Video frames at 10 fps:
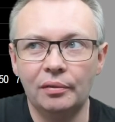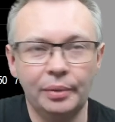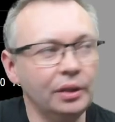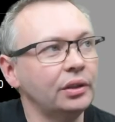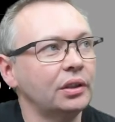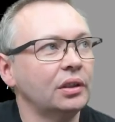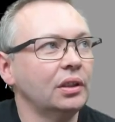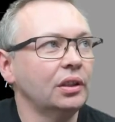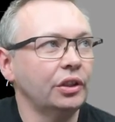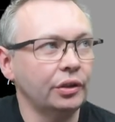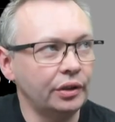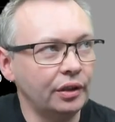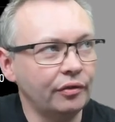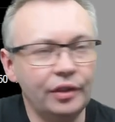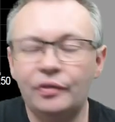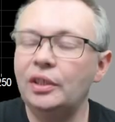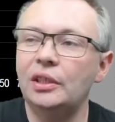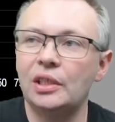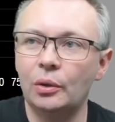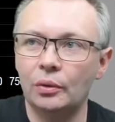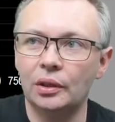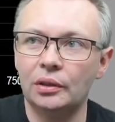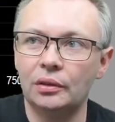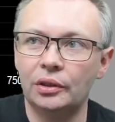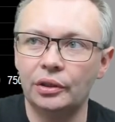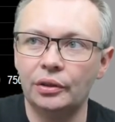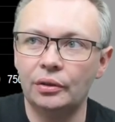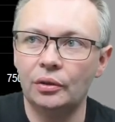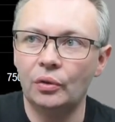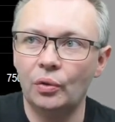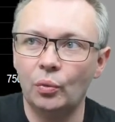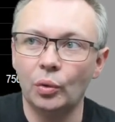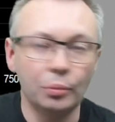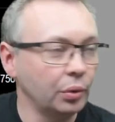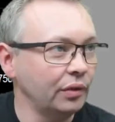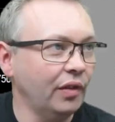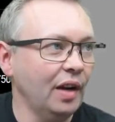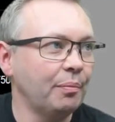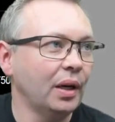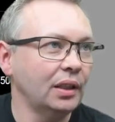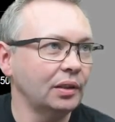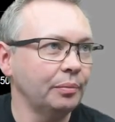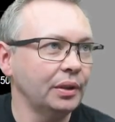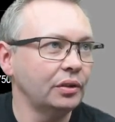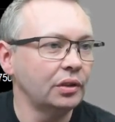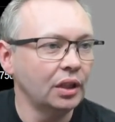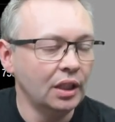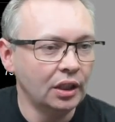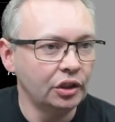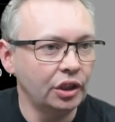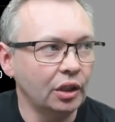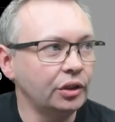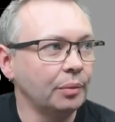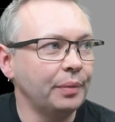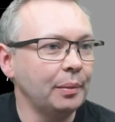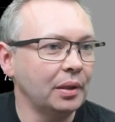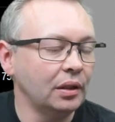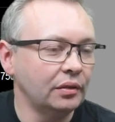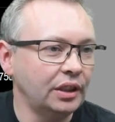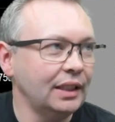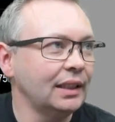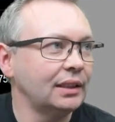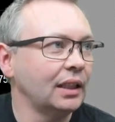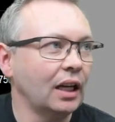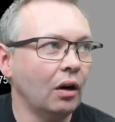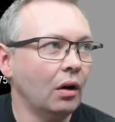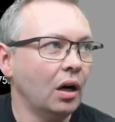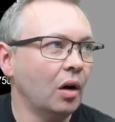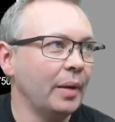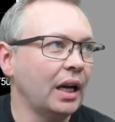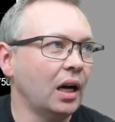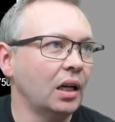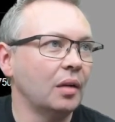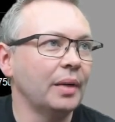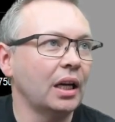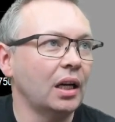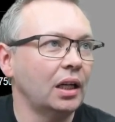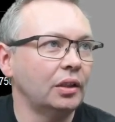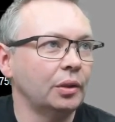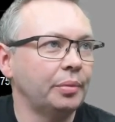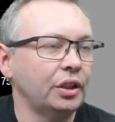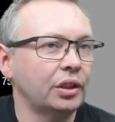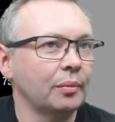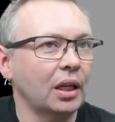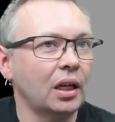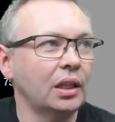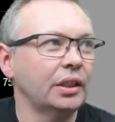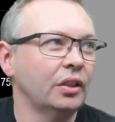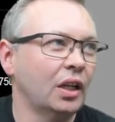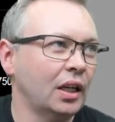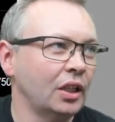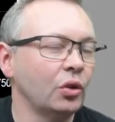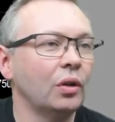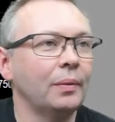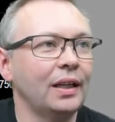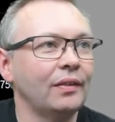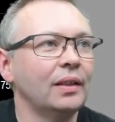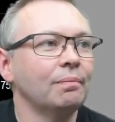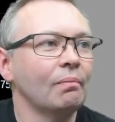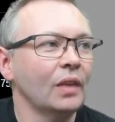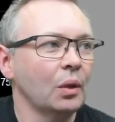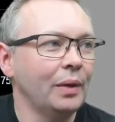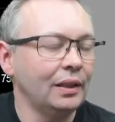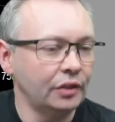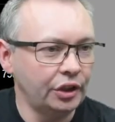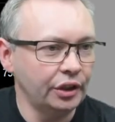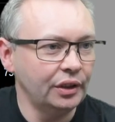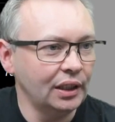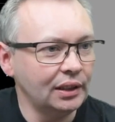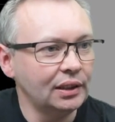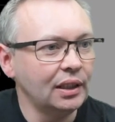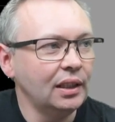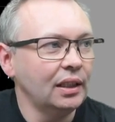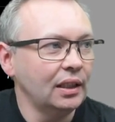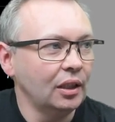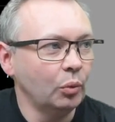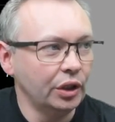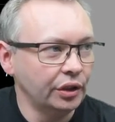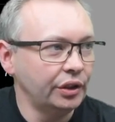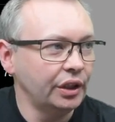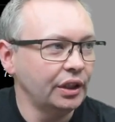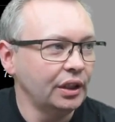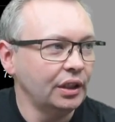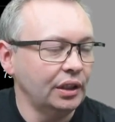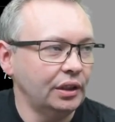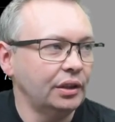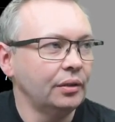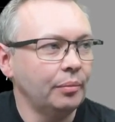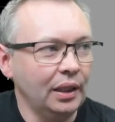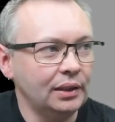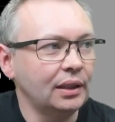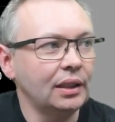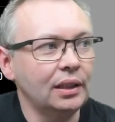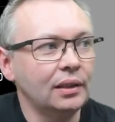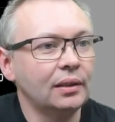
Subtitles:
of boost. 250 is equal to 1.5 bars of boost. So some people see this and they go, oh my god, you're boosting my car too hard, or whatever. Well, the truth is 100 is basically